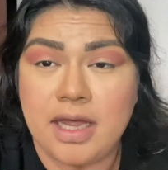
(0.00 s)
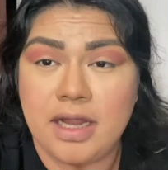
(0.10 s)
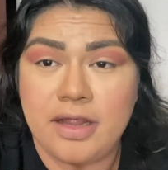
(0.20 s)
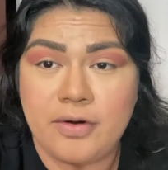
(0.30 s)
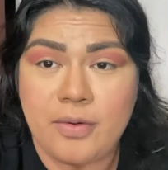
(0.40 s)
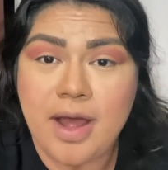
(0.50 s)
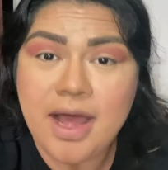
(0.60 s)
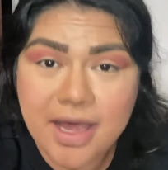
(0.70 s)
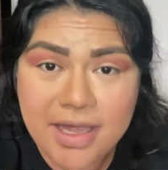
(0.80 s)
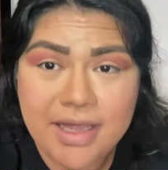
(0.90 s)
little
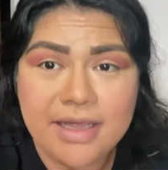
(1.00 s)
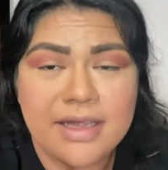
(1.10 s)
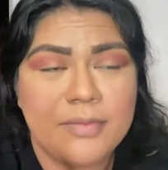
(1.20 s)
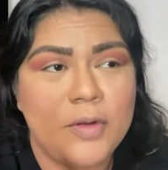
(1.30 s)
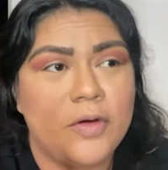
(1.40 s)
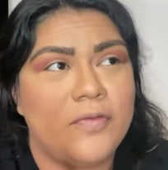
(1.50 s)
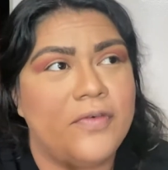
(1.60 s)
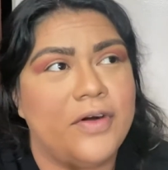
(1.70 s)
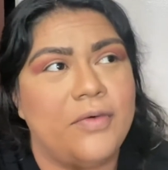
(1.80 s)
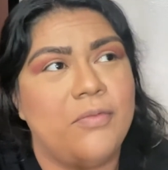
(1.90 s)
hike and we go
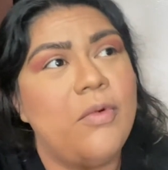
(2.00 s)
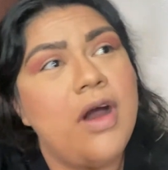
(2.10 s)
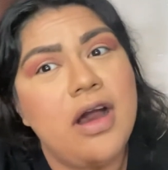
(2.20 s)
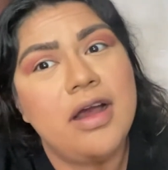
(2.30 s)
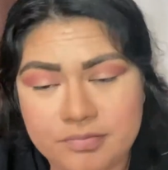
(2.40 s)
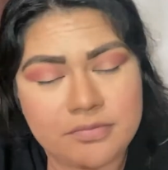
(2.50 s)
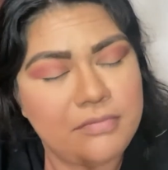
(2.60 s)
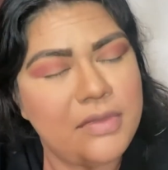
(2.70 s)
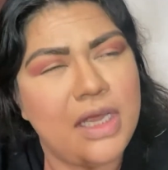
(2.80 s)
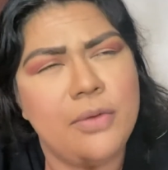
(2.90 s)
for a walk.
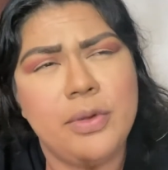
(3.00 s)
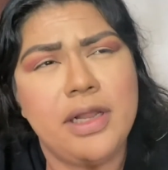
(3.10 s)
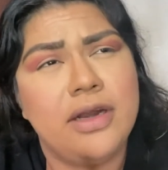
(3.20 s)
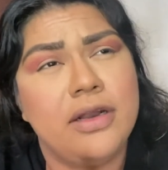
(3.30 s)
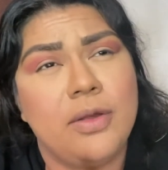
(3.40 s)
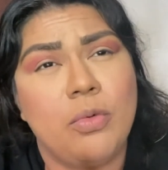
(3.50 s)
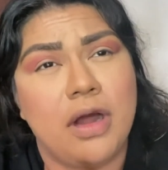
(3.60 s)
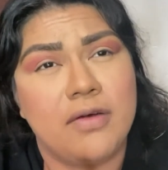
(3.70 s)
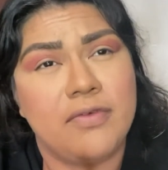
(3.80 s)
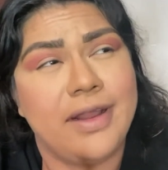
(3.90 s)
And we literally
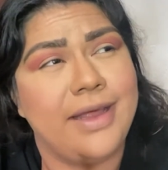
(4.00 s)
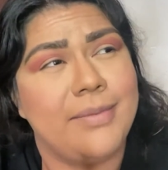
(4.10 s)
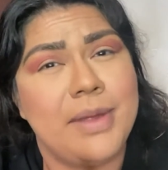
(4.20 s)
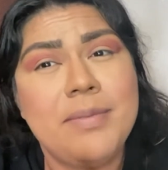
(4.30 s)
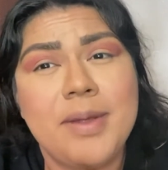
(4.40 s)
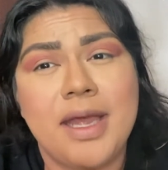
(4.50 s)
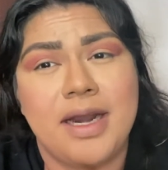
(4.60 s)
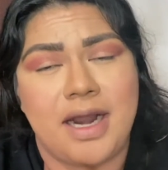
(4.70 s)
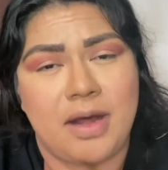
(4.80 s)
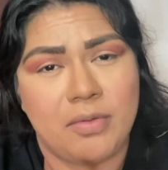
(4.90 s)
walked for like maybe
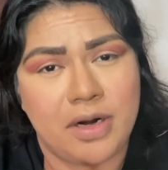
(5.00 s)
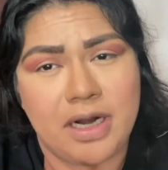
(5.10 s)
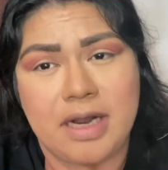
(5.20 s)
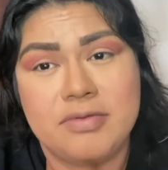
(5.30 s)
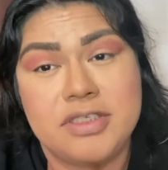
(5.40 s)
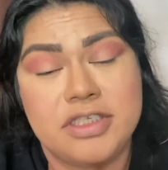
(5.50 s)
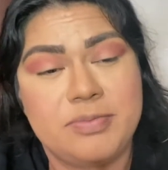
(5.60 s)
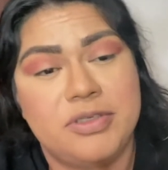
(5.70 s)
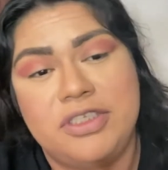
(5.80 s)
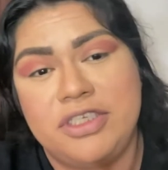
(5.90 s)
an hour and I was just
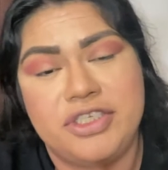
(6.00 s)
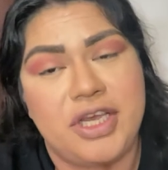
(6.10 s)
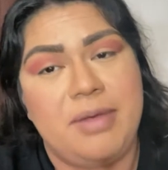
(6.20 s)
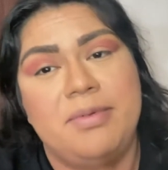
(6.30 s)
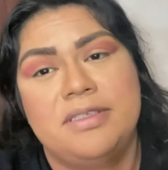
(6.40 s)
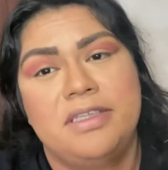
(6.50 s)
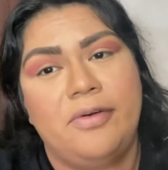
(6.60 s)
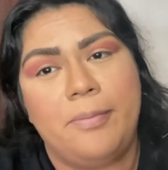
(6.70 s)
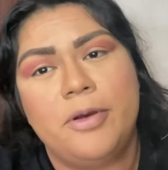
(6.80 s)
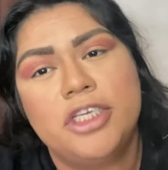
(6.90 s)
pushing Jay with his
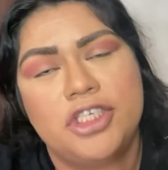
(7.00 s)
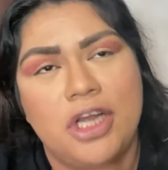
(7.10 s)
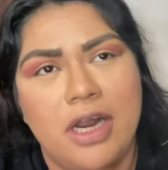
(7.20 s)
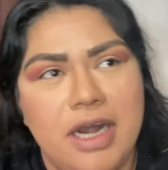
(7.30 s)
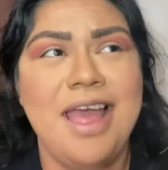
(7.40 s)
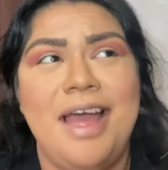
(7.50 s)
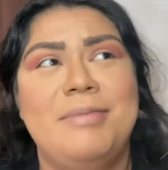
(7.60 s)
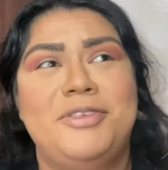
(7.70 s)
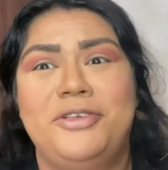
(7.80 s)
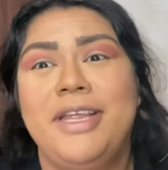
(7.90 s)
little push cart.
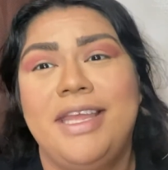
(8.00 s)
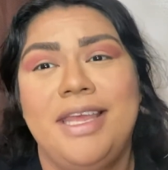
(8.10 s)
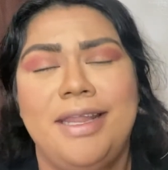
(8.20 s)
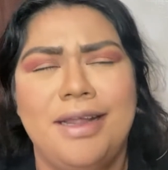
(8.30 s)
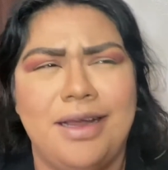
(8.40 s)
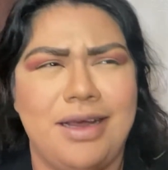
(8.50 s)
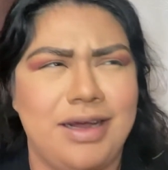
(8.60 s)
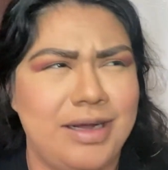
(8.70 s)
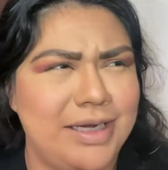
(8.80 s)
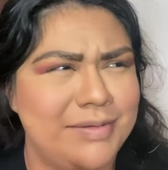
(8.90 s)
I'm drinking
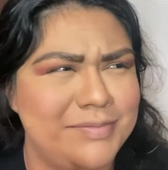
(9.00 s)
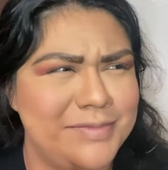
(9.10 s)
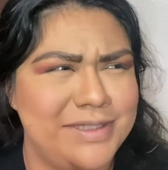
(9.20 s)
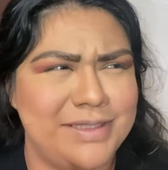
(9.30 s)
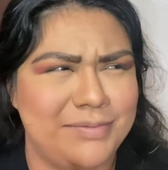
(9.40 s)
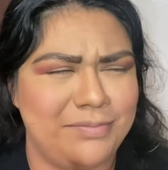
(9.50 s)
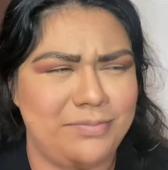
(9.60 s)
some